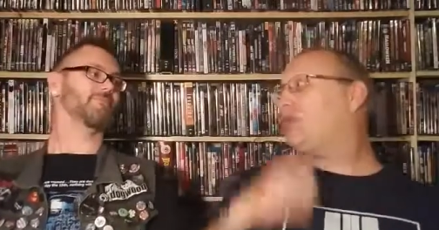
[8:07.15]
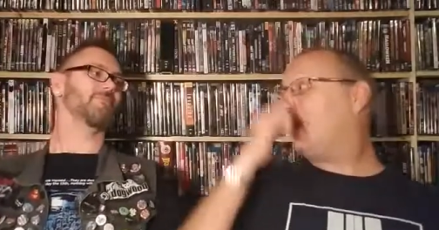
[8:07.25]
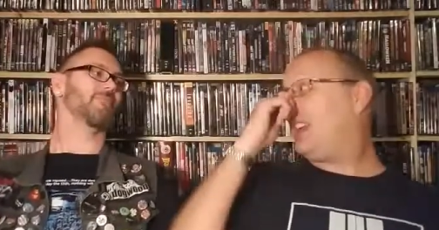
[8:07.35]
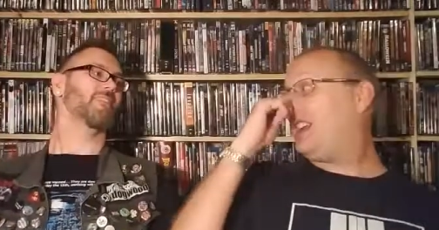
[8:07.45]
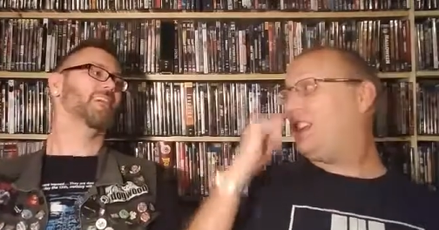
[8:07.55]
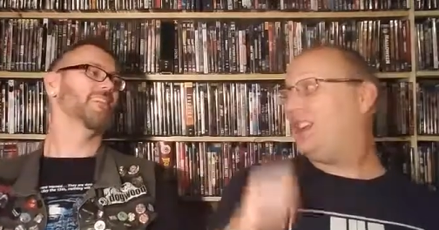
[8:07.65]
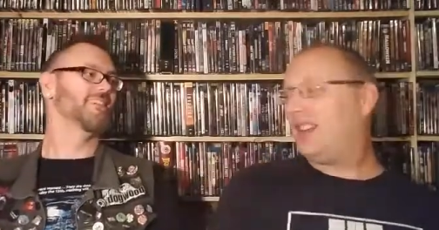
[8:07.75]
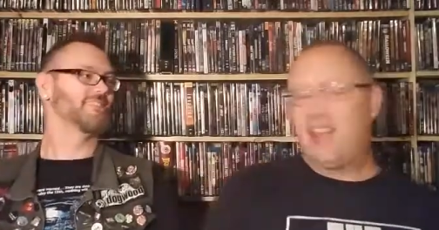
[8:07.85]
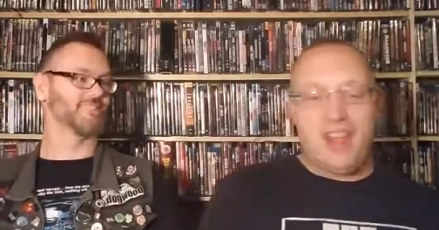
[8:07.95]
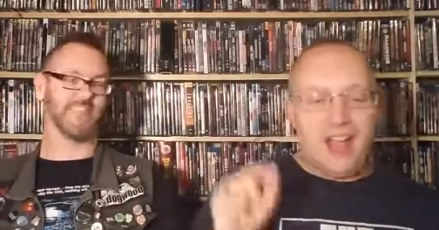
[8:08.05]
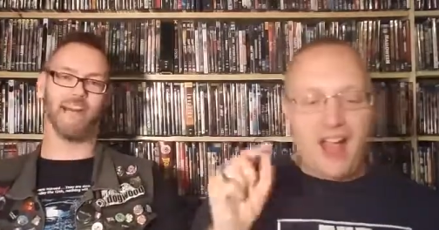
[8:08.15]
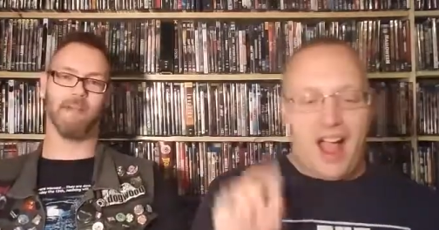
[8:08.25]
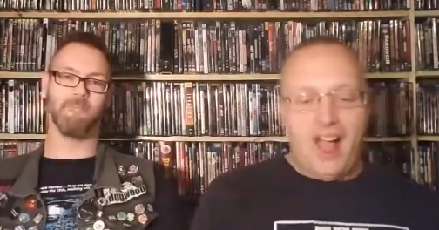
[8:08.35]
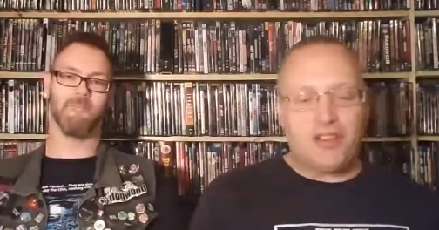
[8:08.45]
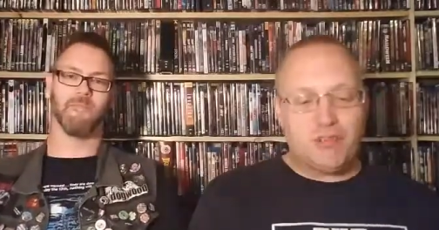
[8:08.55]
Speaker 1: more than anything? that?
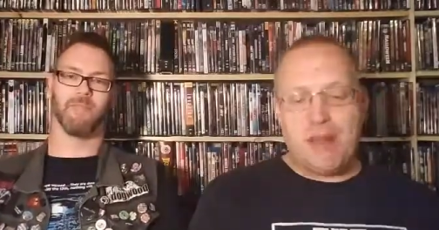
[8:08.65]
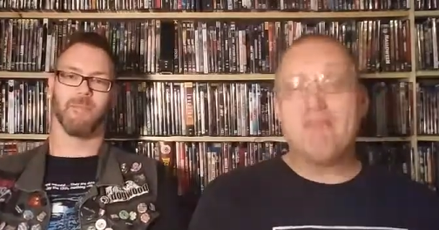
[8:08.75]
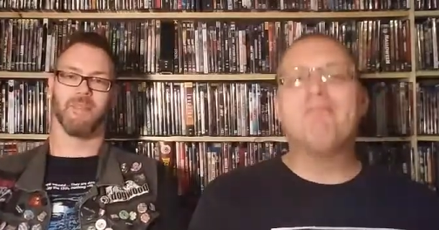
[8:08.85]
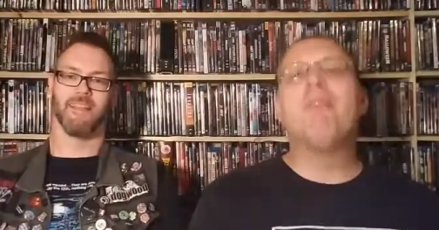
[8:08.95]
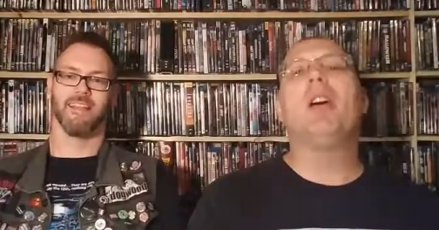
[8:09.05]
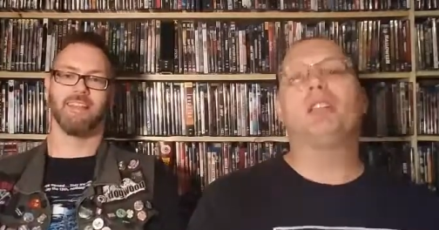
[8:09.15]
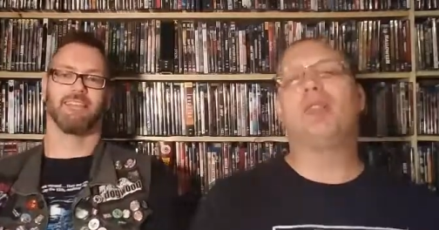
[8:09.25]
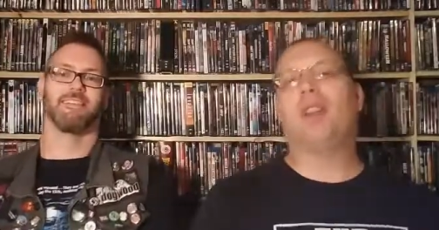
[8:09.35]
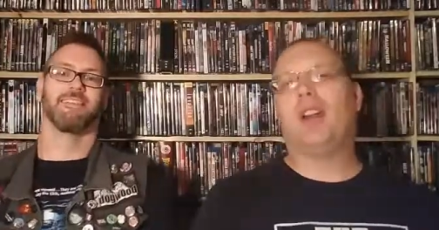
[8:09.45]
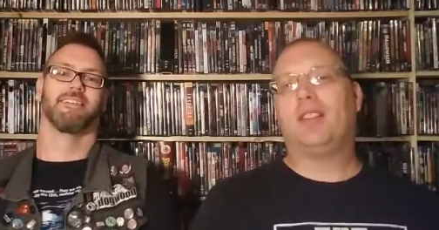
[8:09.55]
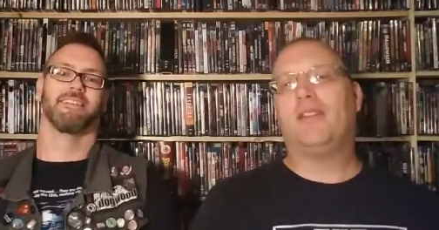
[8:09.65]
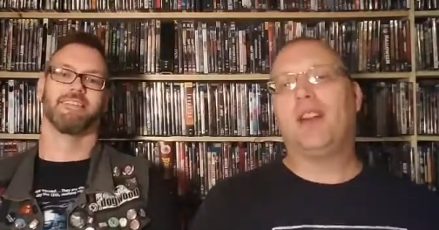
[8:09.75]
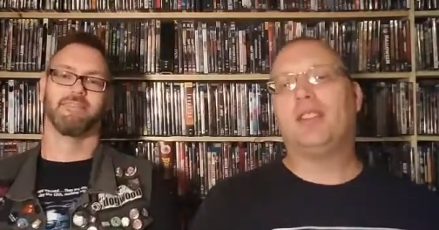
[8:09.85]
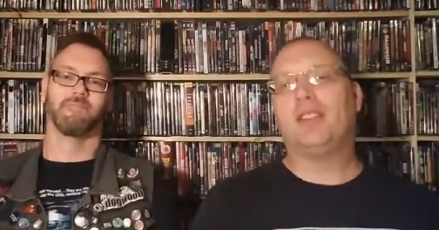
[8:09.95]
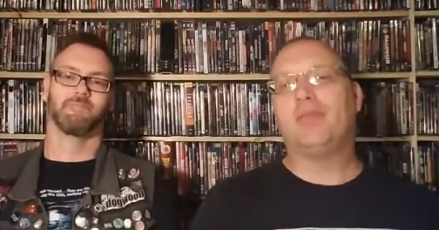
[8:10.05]
i spent months trying to
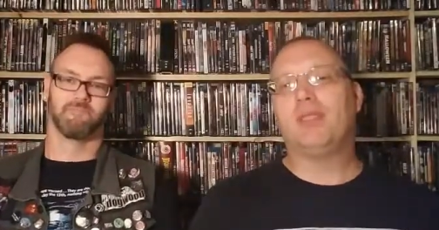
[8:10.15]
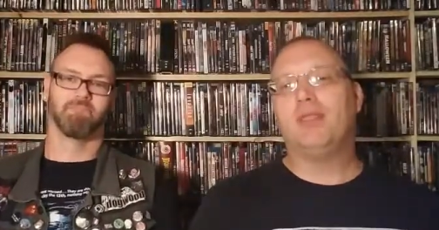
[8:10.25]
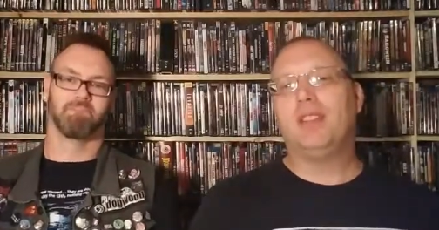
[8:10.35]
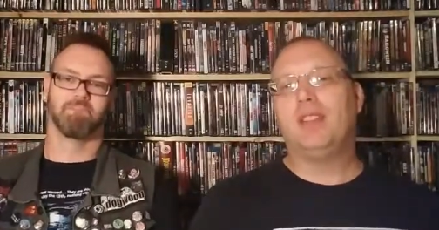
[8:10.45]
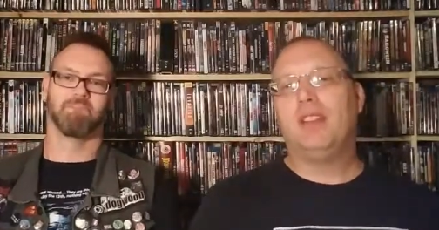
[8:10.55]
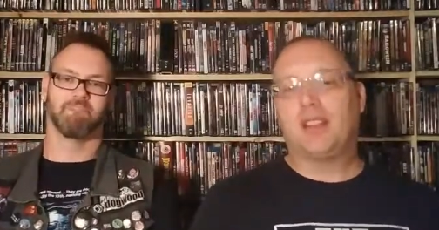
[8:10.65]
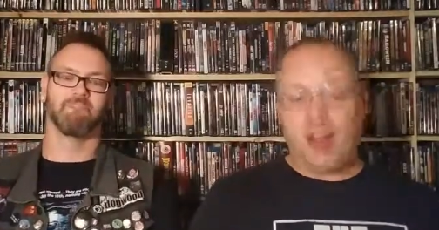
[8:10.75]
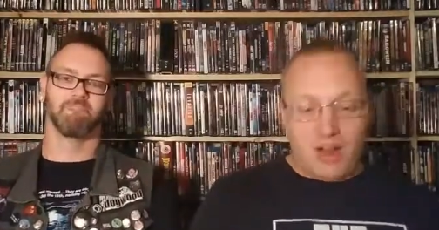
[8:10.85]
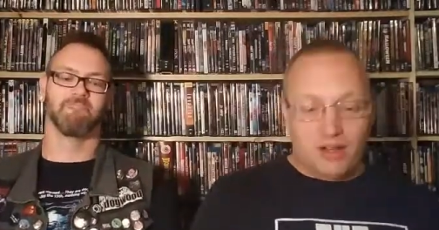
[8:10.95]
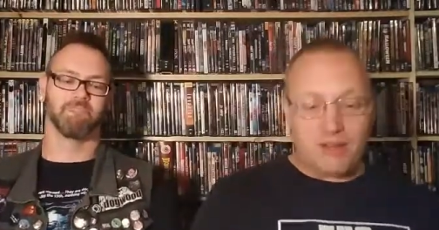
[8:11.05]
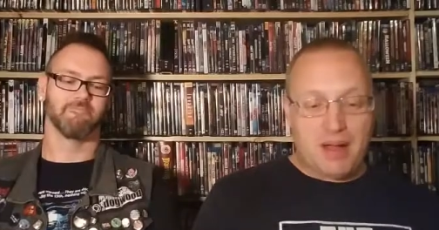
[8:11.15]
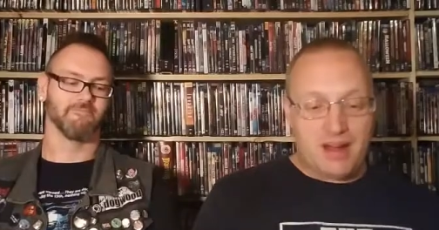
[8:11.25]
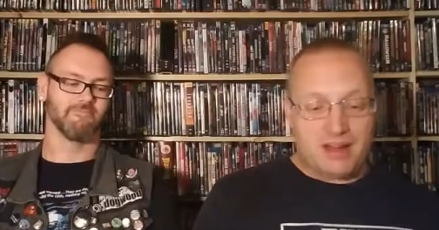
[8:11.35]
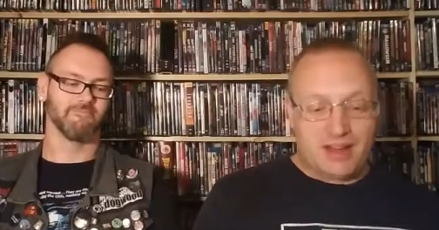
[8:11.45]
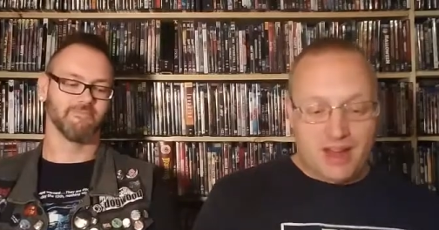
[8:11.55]
find this movie. Because I heard about
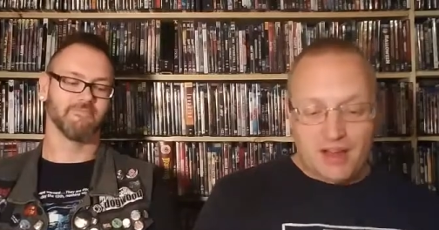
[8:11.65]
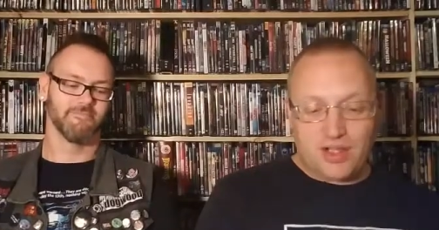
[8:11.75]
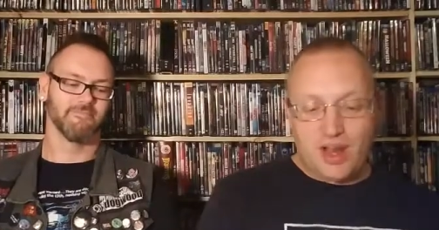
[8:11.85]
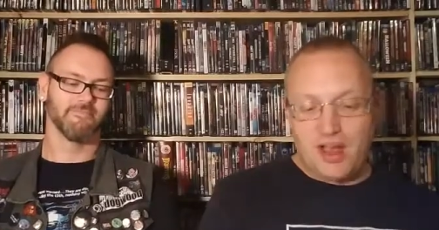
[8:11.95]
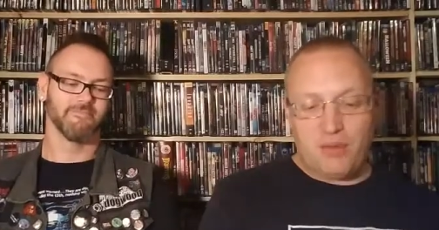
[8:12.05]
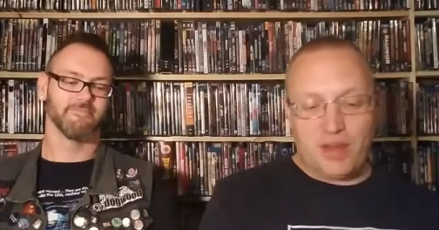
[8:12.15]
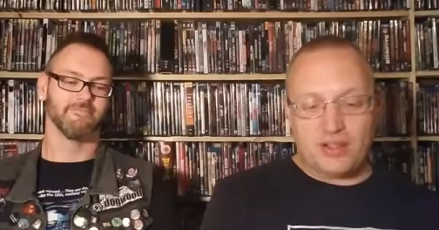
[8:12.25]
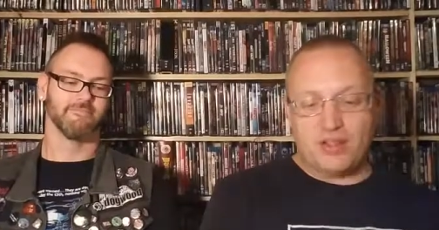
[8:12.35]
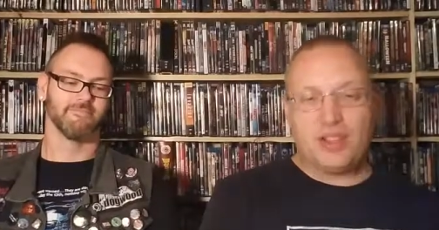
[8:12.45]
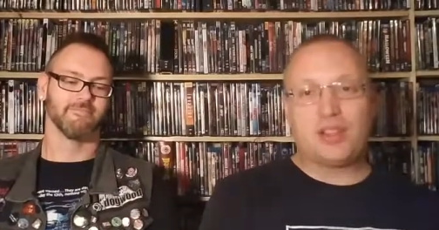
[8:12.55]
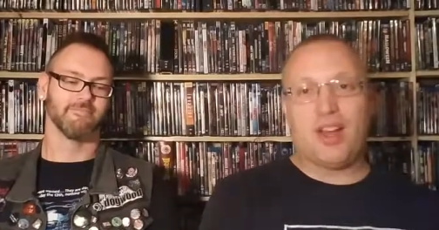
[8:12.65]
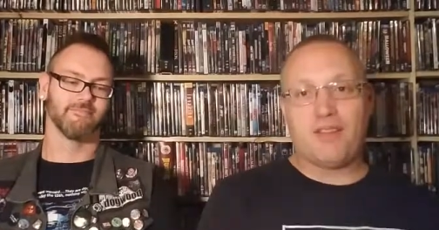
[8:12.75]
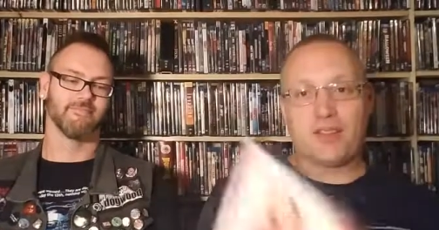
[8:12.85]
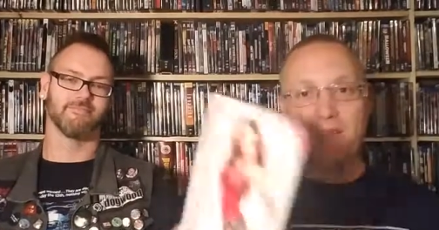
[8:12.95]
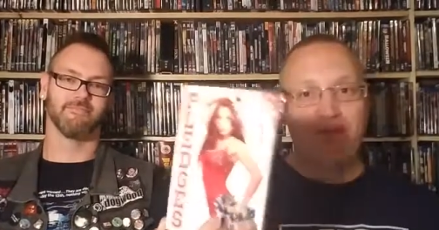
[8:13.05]
it, and I saw it wasn't this
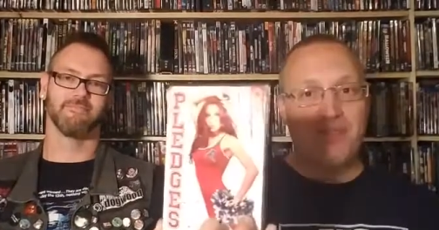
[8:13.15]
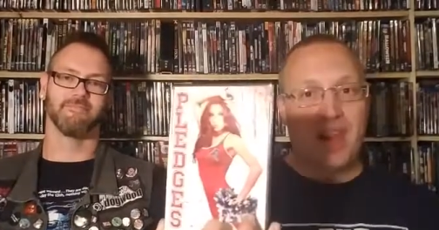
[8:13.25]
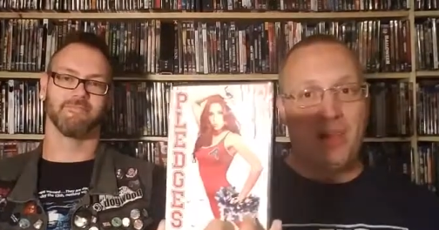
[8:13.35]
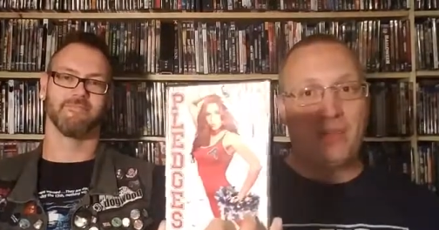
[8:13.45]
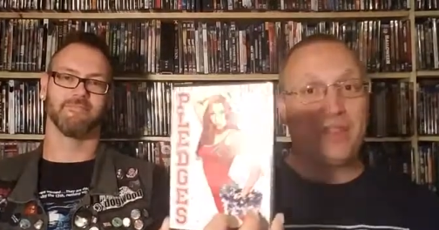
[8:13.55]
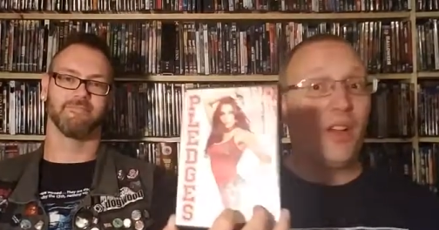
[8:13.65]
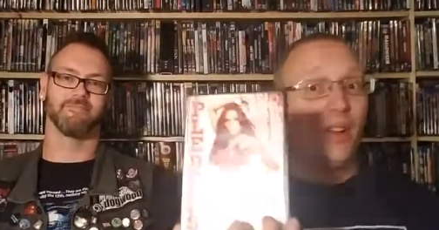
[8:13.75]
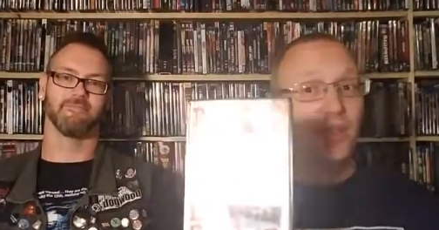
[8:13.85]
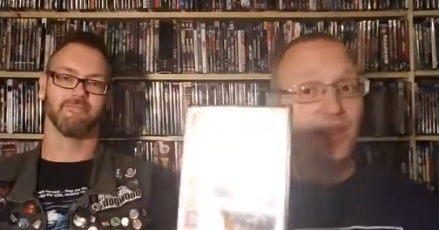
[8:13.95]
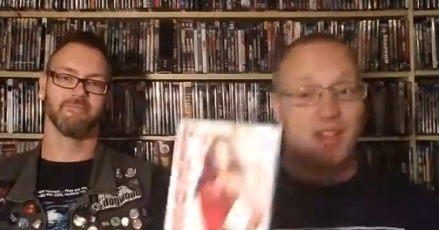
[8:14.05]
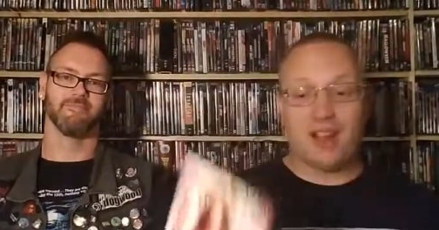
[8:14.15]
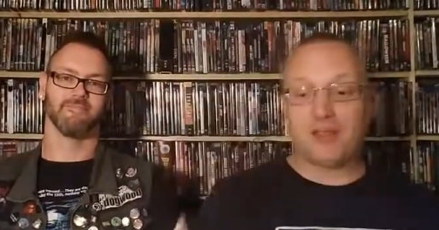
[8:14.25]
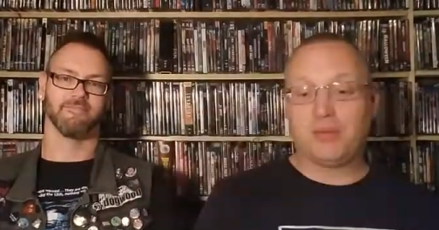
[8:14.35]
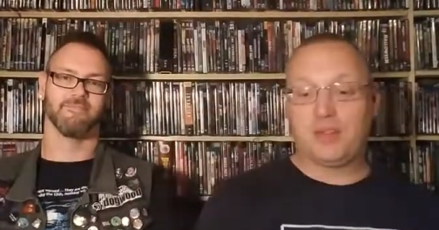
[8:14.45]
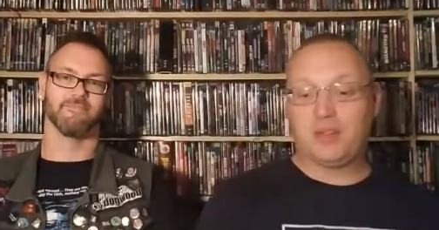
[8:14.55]
cover. It was the alternate cover,
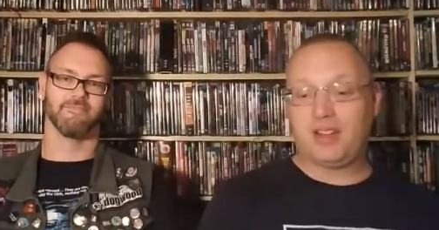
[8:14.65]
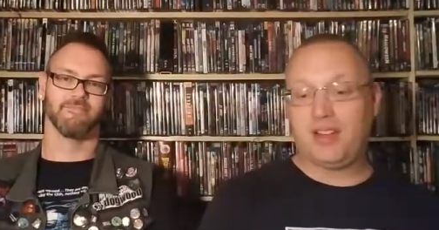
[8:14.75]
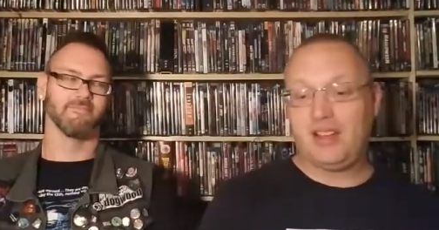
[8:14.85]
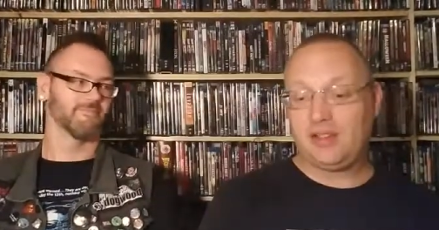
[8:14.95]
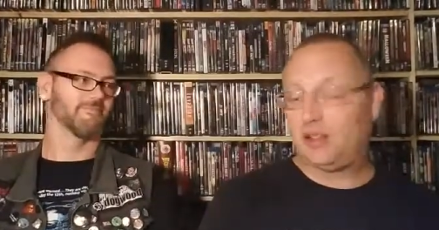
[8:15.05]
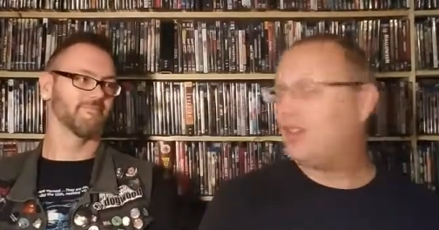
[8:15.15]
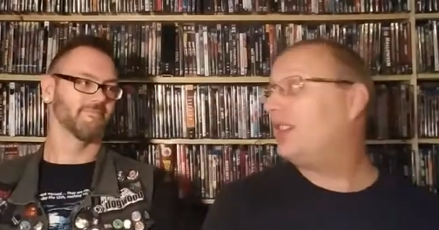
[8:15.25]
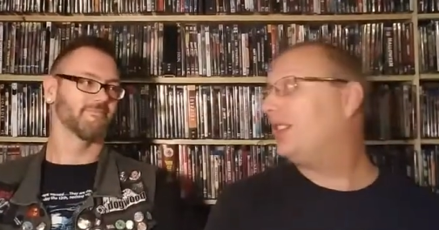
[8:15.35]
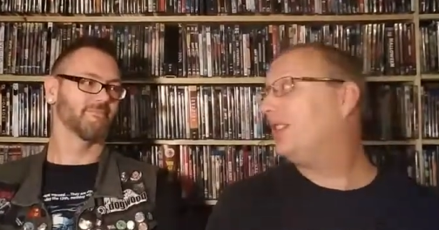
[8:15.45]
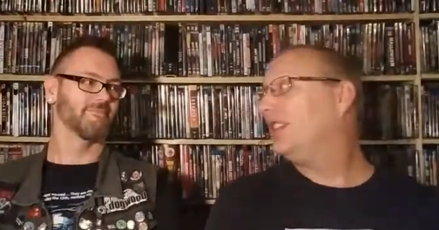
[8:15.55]
which we're going to insert here.